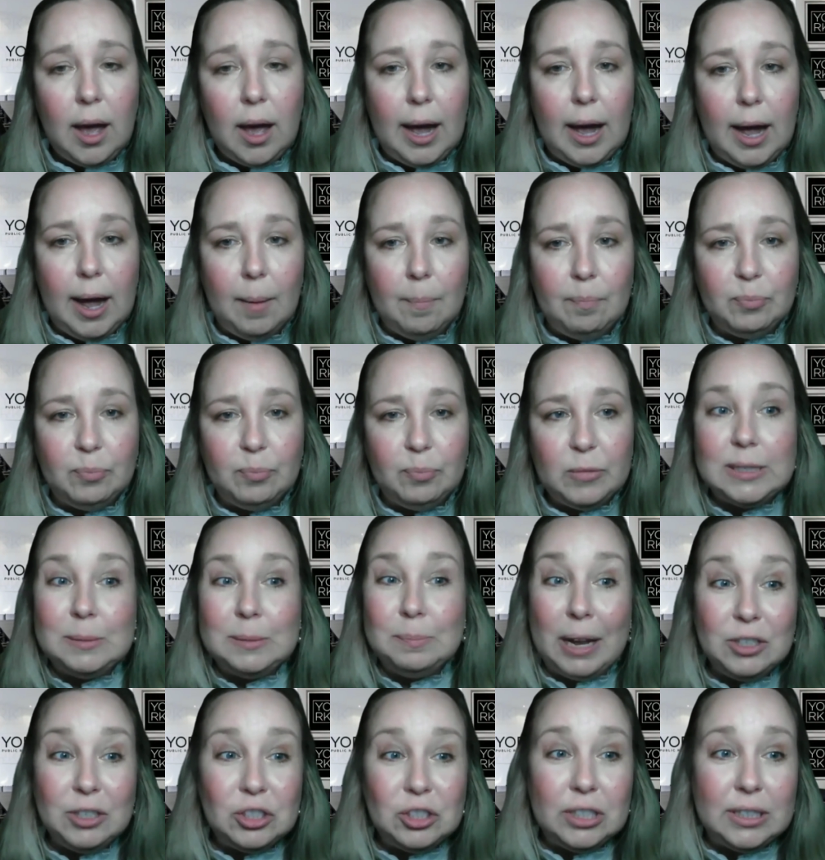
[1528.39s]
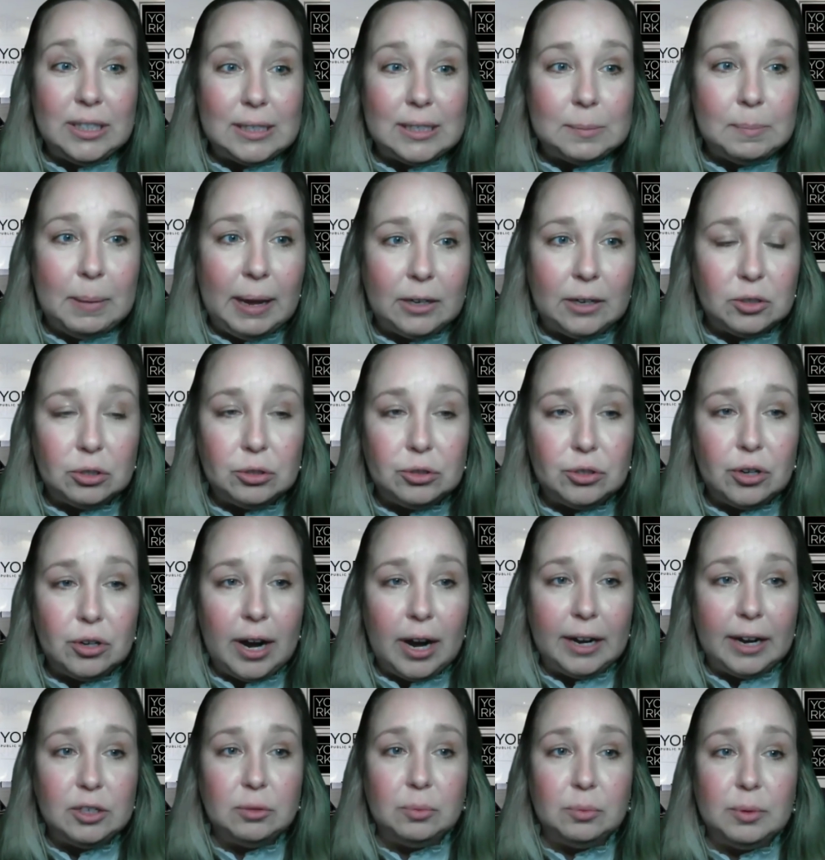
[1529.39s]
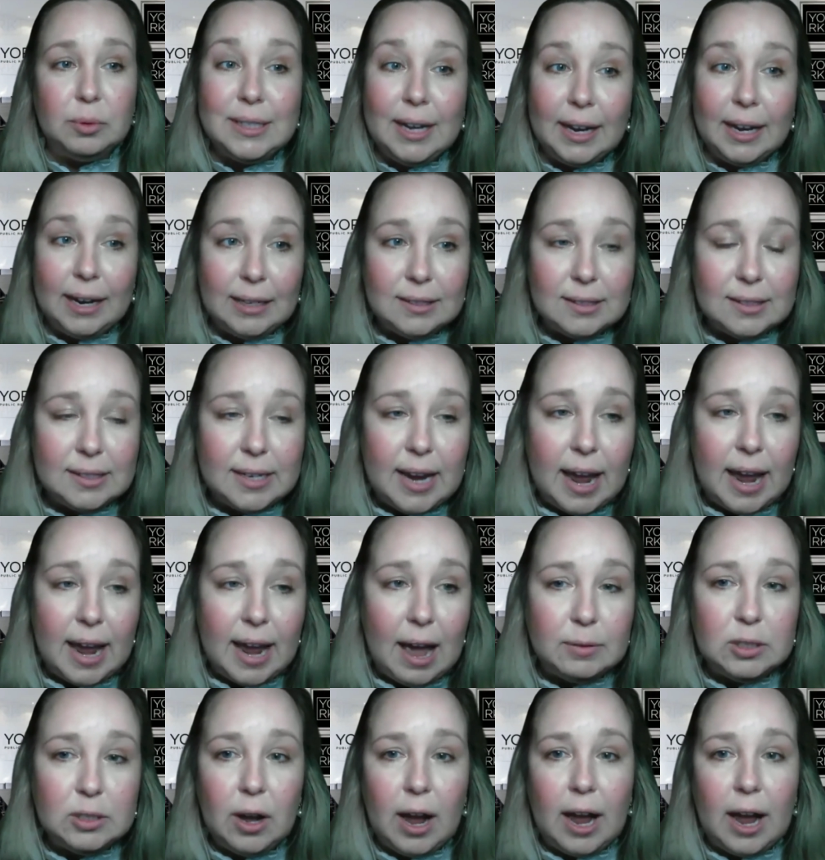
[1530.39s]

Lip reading: Especially as banks are trying to retain staff.